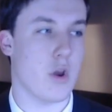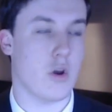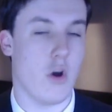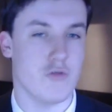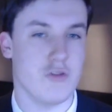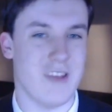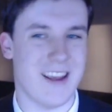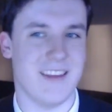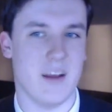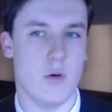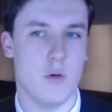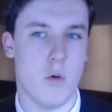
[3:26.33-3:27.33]

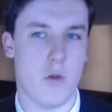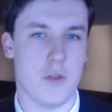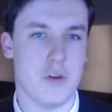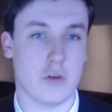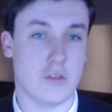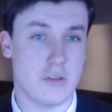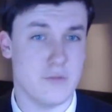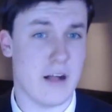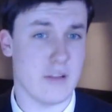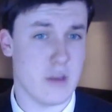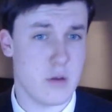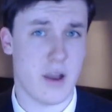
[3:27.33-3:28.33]
contradicting with what the Doctor's
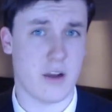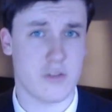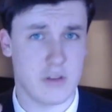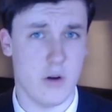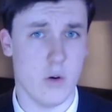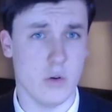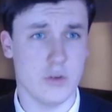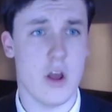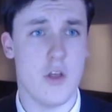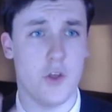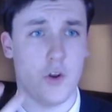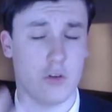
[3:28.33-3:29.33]
values actually hold.
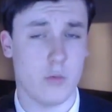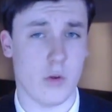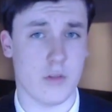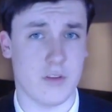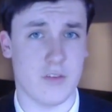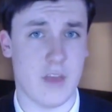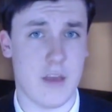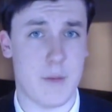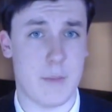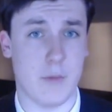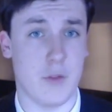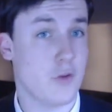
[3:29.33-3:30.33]
The Doctor wants to save
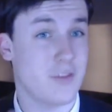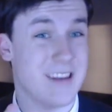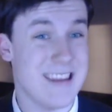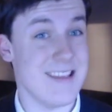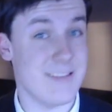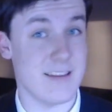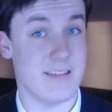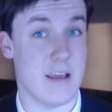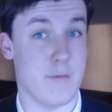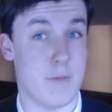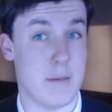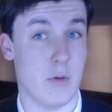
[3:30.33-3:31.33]
people, the Doctor needs to
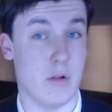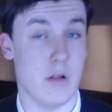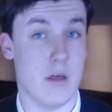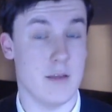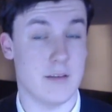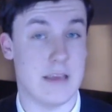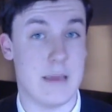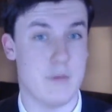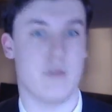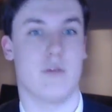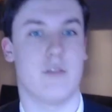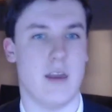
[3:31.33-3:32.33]
save people to keep
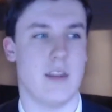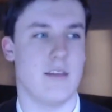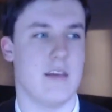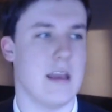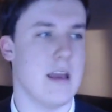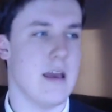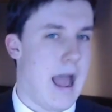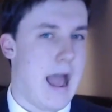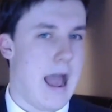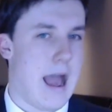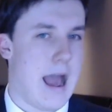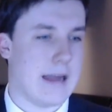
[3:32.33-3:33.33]
his own sanity.
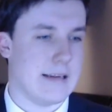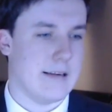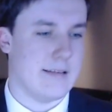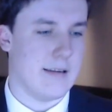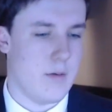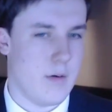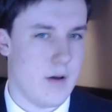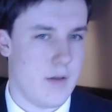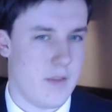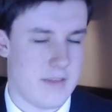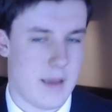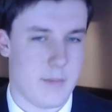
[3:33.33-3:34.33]
And at
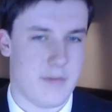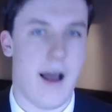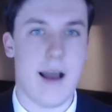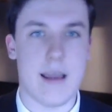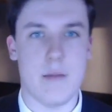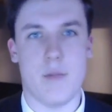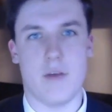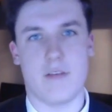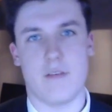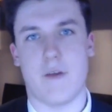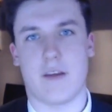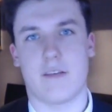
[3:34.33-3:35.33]
the same time, this is
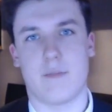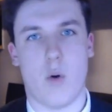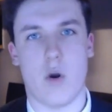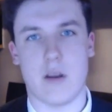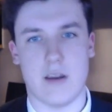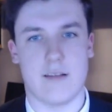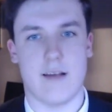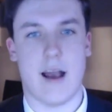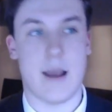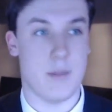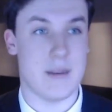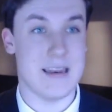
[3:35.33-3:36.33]
a fixed point in
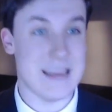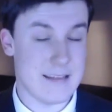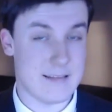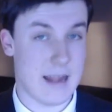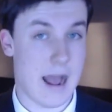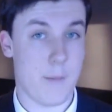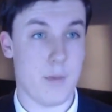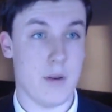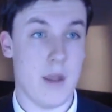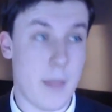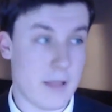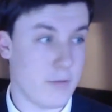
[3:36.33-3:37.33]
time that needs to happen,
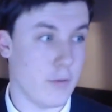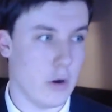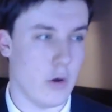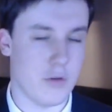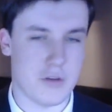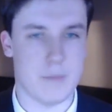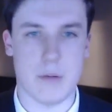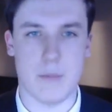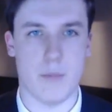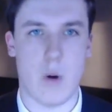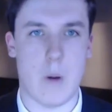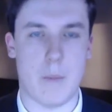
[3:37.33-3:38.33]
and that's the laws he's been
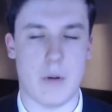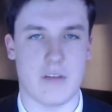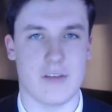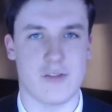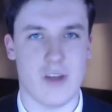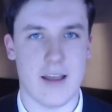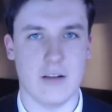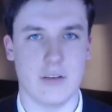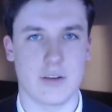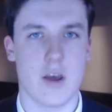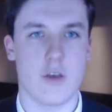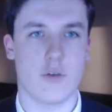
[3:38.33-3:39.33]
brought up on as a
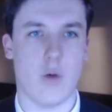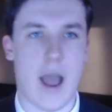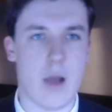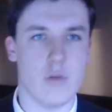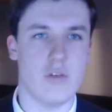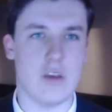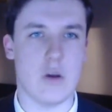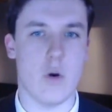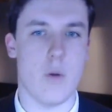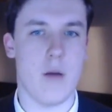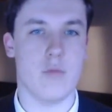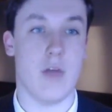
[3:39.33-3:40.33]
child. So how does he go
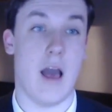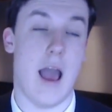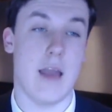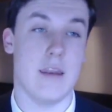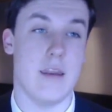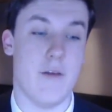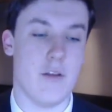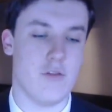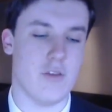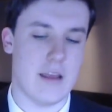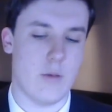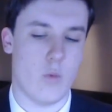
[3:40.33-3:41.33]
about that? And
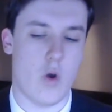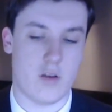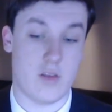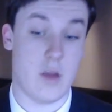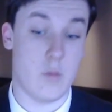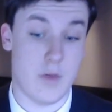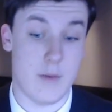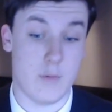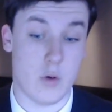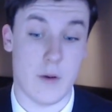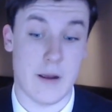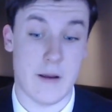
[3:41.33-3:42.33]
eventually it works out with him
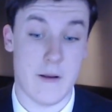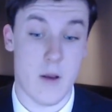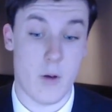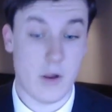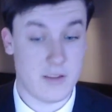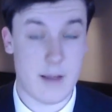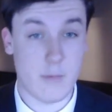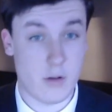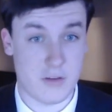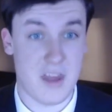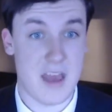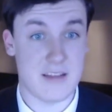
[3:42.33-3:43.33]
going, well, the Time
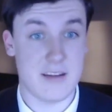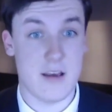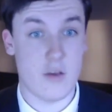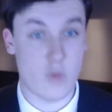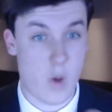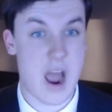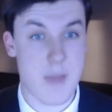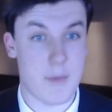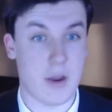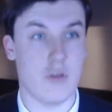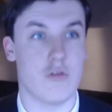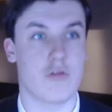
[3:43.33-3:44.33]
Lords are dead, so I'm
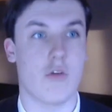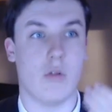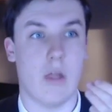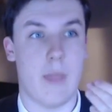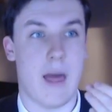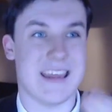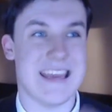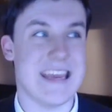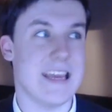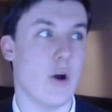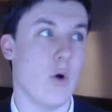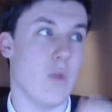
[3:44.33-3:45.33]
in control. And that
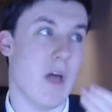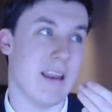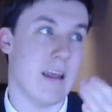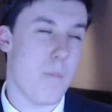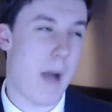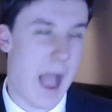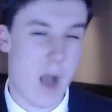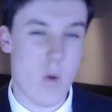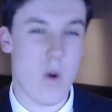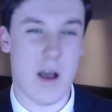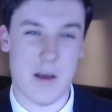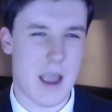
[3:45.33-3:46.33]
ego, that
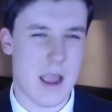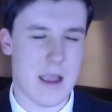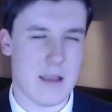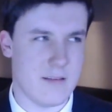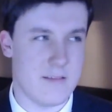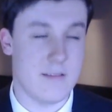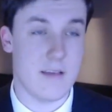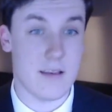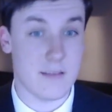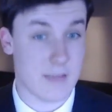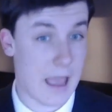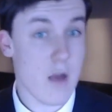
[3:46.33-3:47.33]
power is
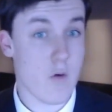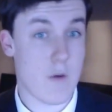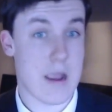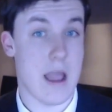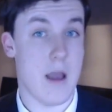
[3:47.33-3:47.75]
scary.